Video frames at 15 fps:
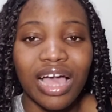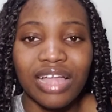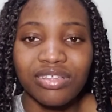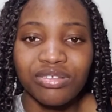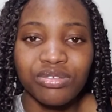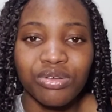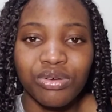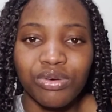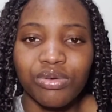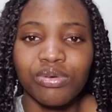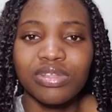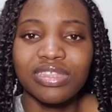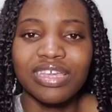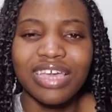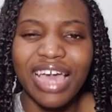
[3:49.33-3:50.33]
I don't
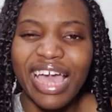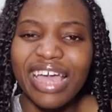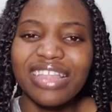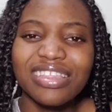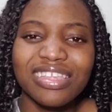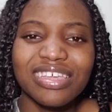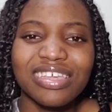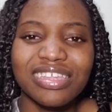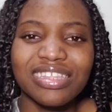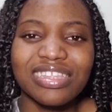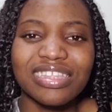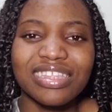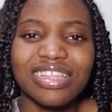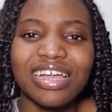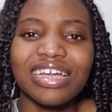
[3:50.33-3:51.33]
know, the
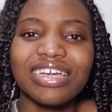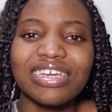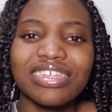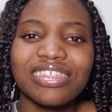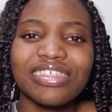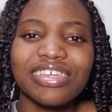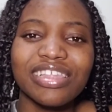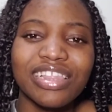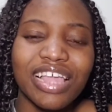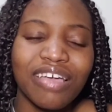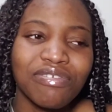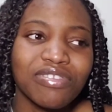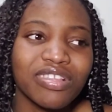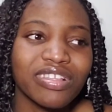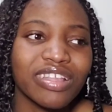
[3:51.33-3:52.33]
ending, like she
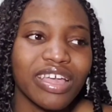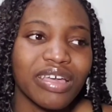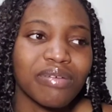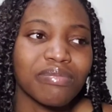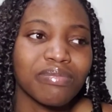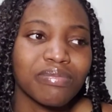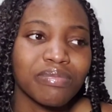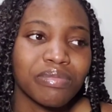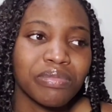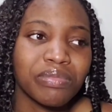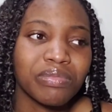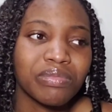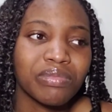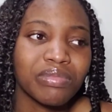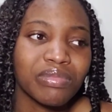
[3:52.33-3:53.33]
left
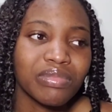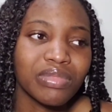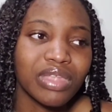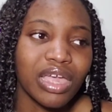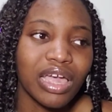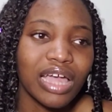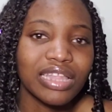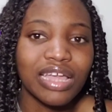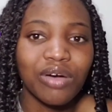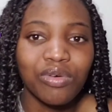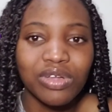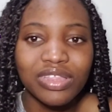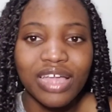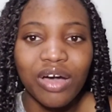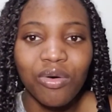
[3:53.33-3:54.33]
them, and I
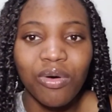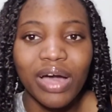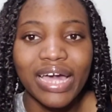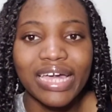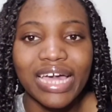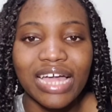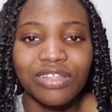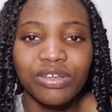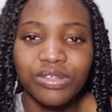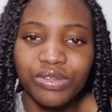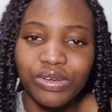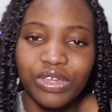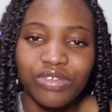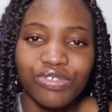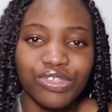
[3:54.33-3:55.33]
wonder why. I don't
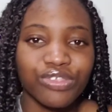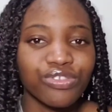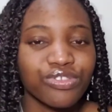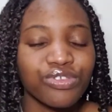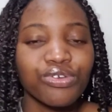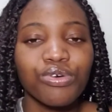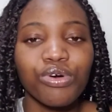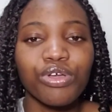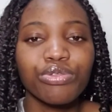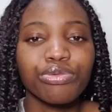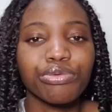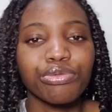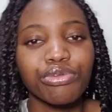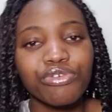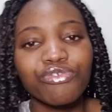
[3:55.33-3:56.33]
know if she's still going
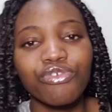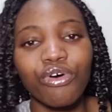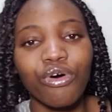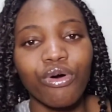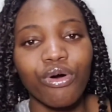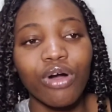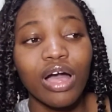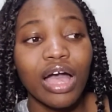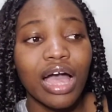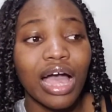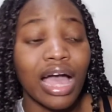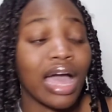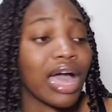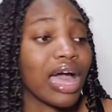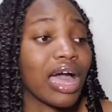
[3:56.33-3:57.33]
to look for
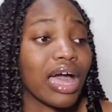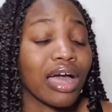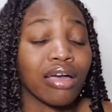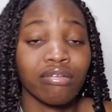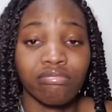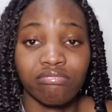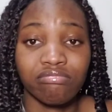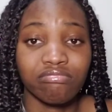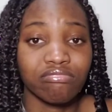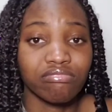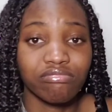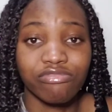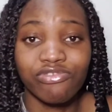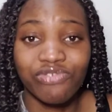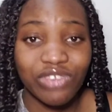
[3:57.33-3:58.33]
her
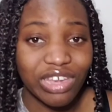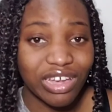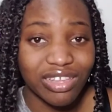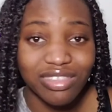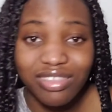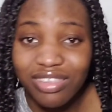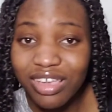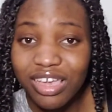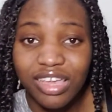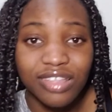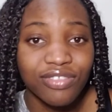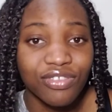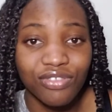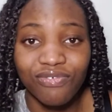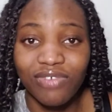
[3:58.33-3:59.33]
fiance
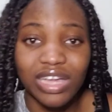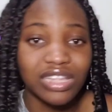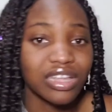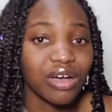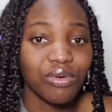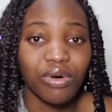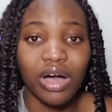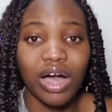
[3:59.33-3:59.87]
to find out